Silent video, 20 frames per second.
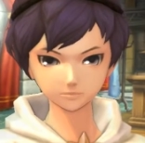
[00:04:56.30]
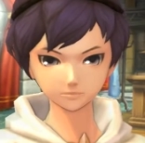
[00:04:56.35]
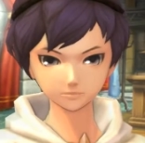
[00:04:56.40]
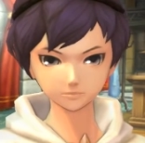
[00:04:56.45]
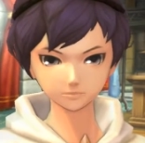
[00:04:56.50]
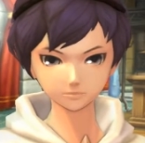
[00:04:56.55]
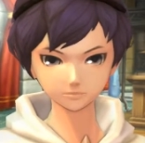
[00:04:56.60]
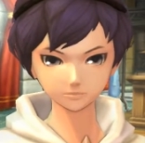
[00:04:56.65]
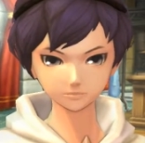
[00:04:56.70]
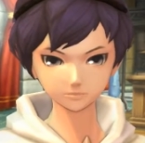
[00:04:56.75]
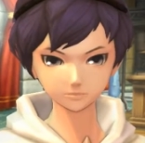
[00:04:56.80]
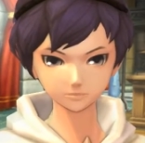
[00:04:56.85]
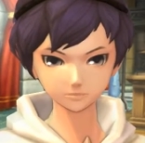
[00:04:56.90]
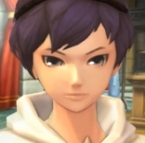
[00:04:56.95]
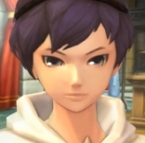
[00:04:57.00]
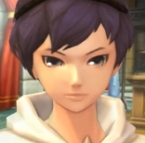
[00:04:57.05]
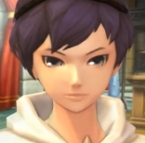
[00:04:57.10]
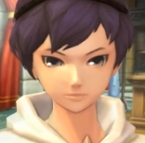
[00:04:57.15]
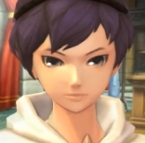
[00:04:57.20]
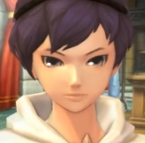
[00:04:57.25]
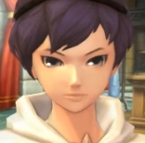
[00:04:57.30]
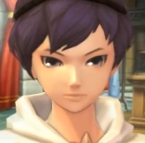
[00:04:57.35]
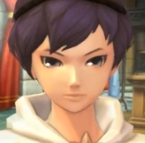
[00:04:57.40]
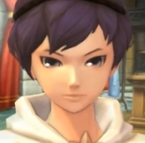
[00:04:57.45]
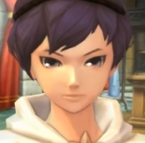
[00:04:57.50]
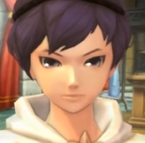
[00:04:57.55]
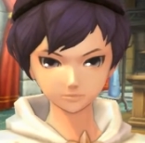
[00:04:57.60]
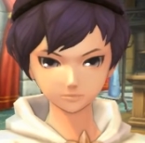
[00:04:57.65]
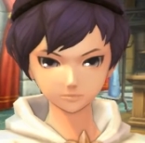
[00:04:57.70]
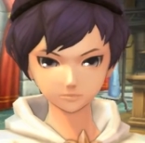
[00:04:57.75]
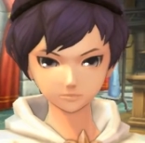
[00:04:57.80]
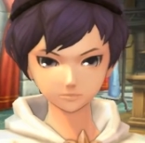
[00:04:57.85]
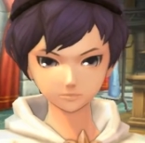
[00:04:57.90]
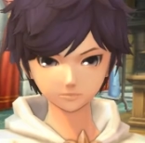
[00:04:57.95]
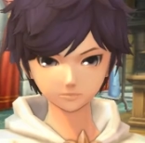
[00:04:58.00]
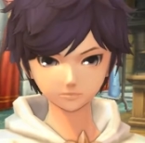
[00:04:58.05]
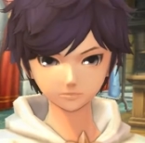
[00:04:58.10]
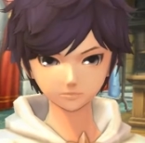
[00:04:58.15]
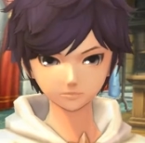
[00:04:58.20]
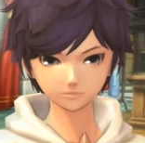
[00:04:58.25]

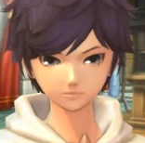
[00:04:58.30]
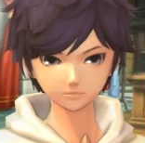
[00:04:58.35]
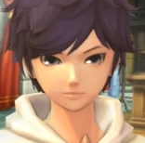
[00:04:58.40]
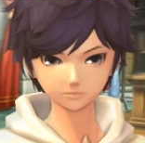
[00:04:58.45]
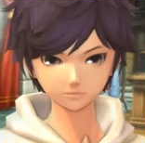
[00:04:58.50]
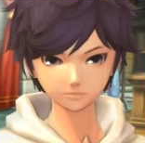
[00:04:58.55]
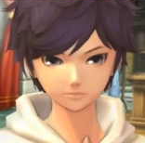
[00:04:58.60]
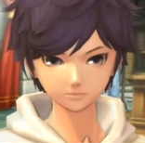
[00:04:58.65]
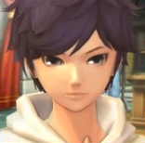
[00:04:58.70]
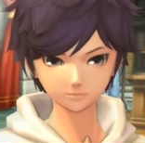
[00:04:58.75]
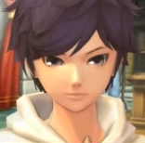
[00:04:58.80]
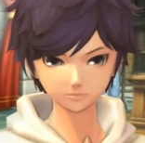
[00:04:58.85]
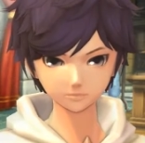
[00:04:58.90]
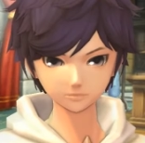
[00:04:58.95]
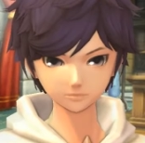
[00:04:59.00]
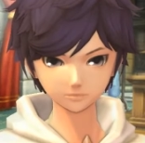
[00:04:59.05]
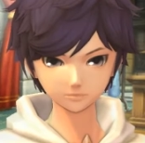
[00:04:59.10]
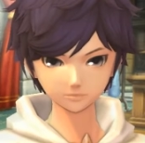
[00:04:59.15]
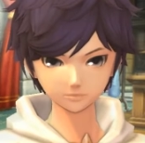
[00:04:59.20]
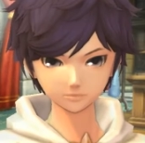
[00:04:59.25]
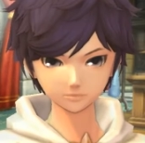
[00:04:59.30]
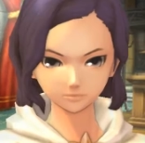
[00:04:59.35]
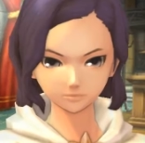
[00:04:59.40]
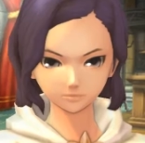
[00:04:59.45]
Nobody speaks.